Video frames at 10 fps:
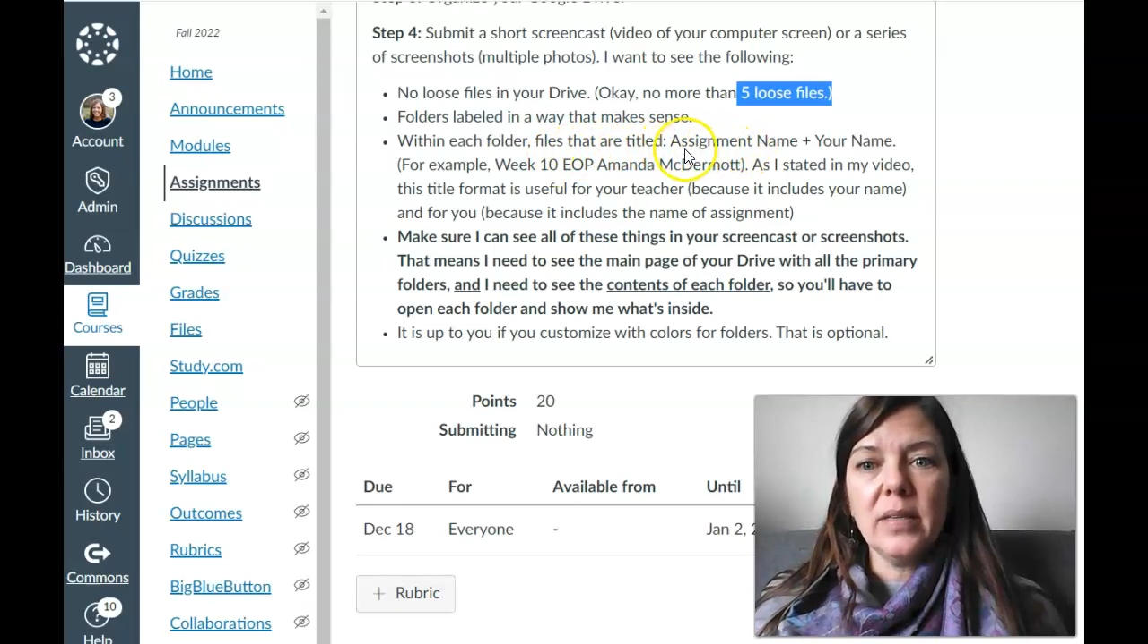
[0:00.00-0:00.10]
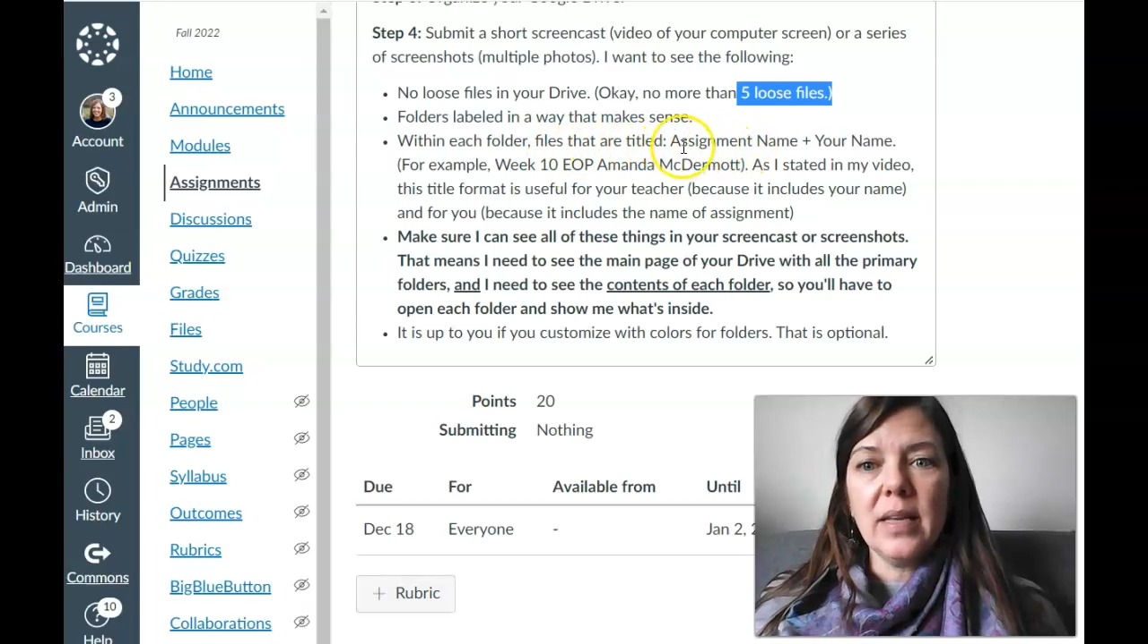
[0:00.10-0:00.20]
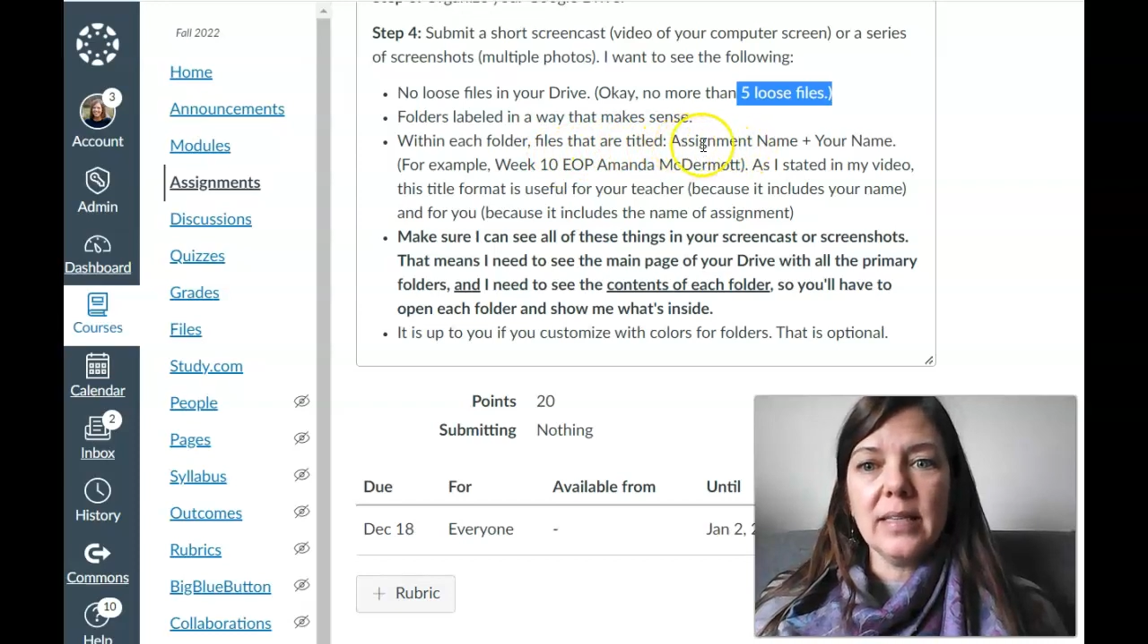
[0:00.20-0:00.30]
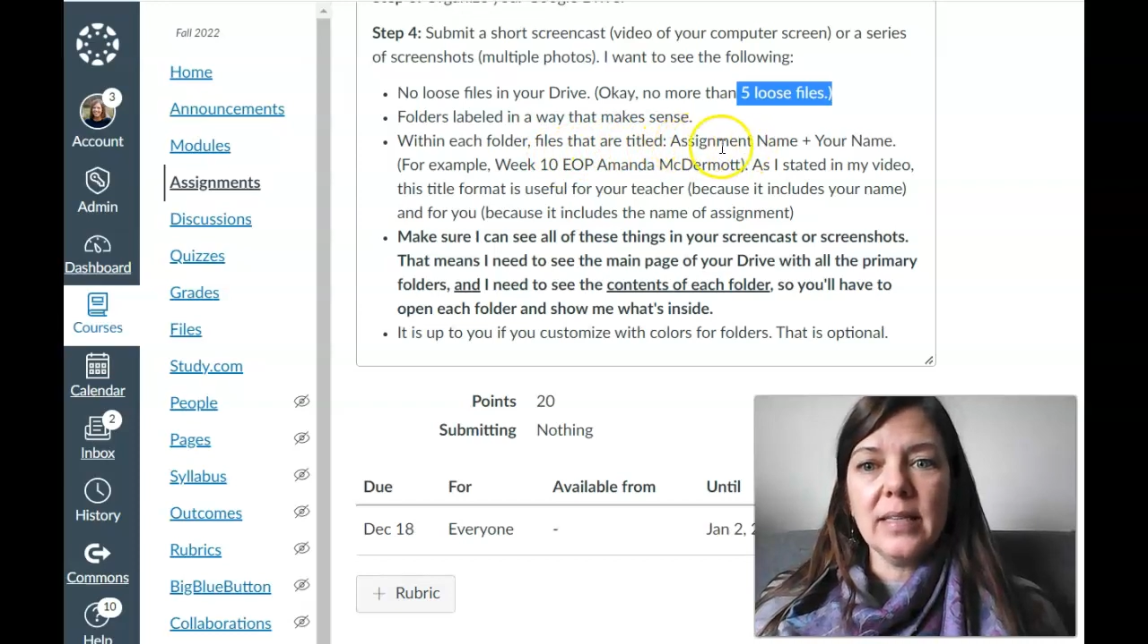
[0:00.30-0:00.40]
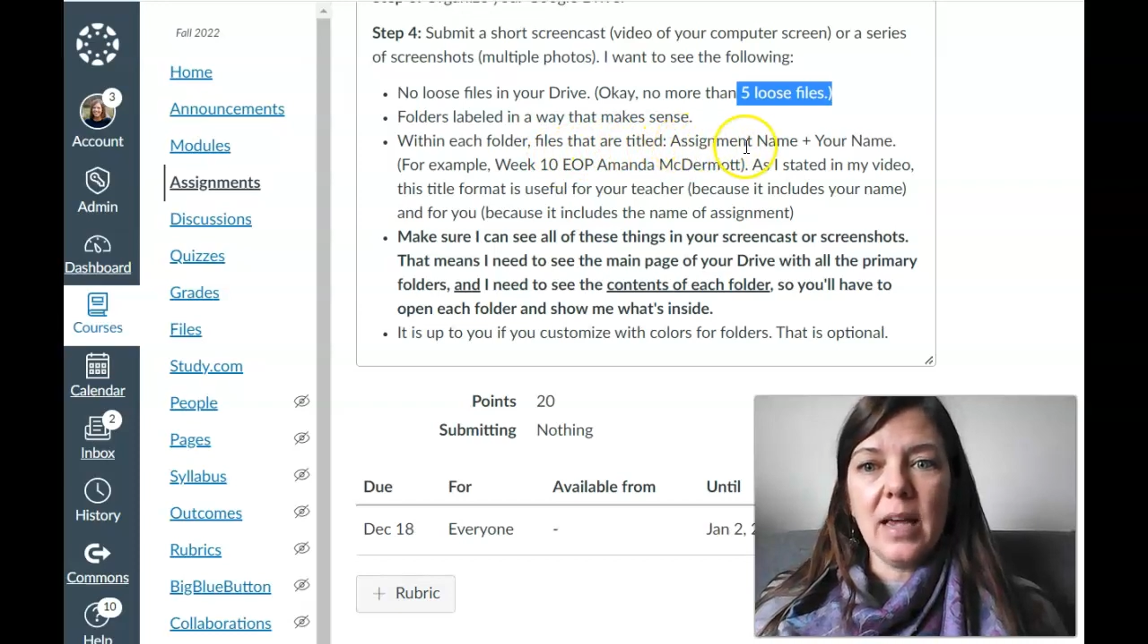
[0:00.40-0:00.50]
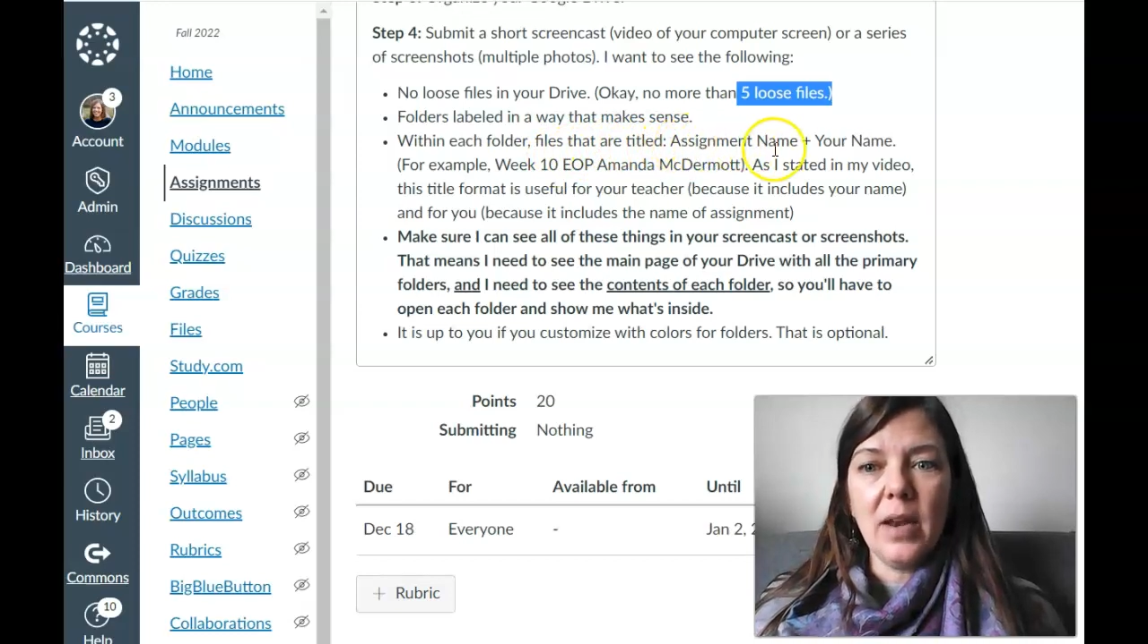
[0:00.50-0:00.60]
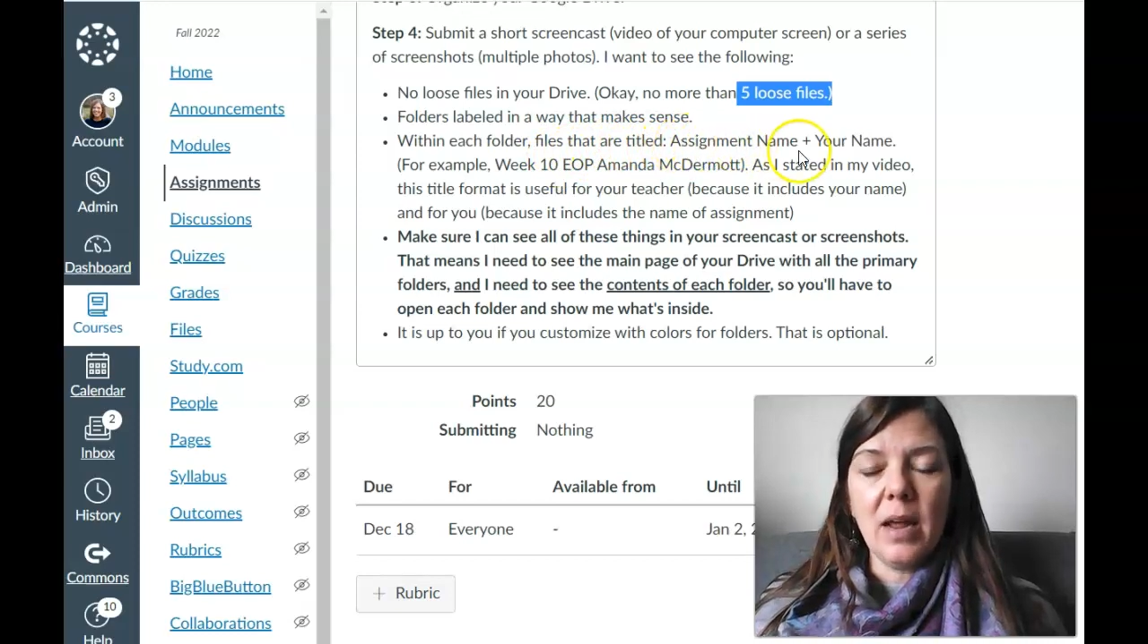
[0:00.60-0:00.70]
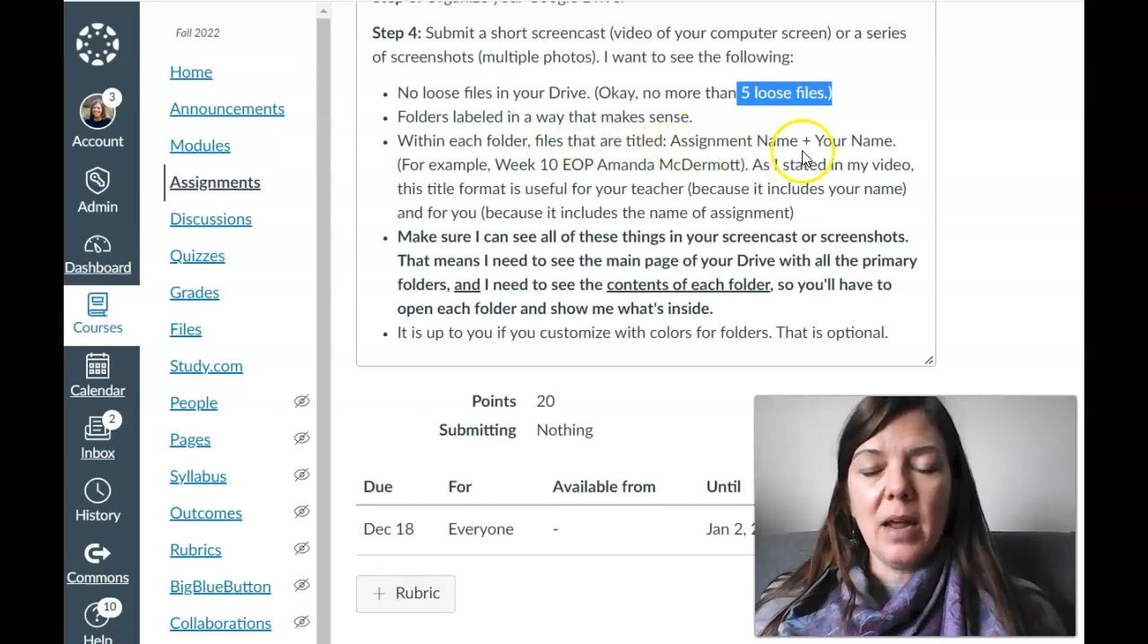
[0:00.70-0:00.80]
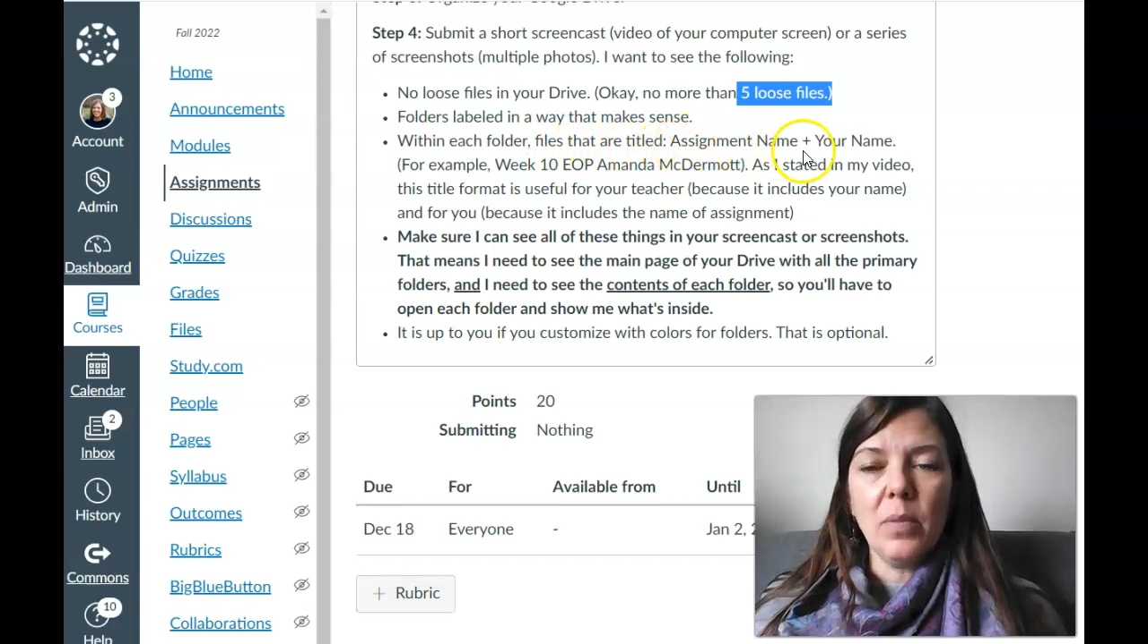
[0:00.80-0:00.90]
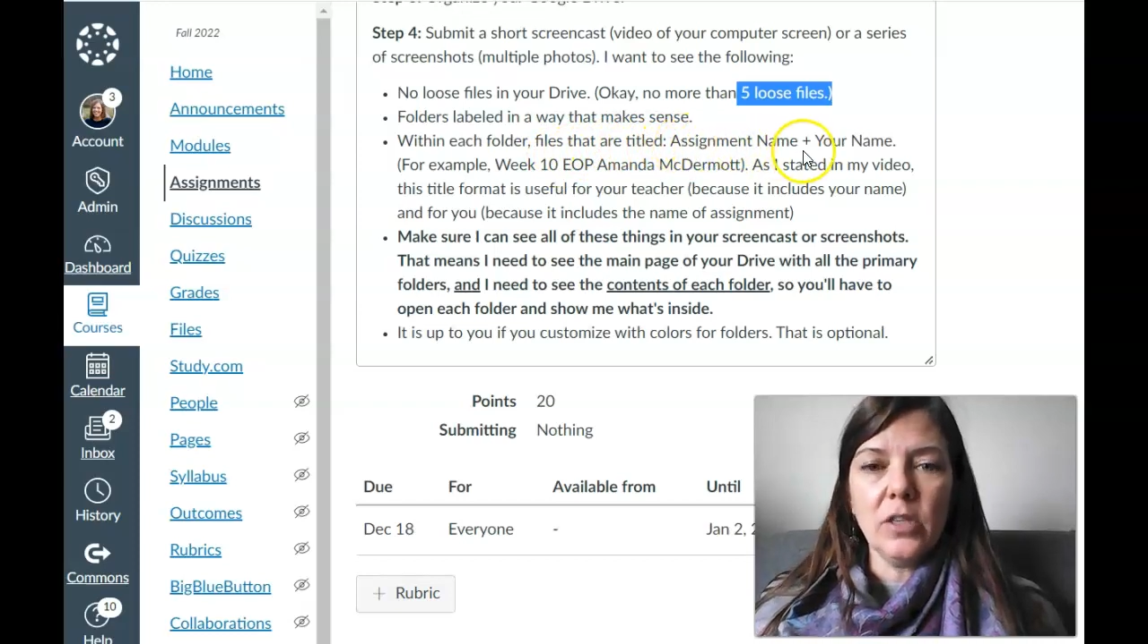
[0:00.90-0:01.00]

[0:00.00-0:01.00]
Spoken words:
the assignment name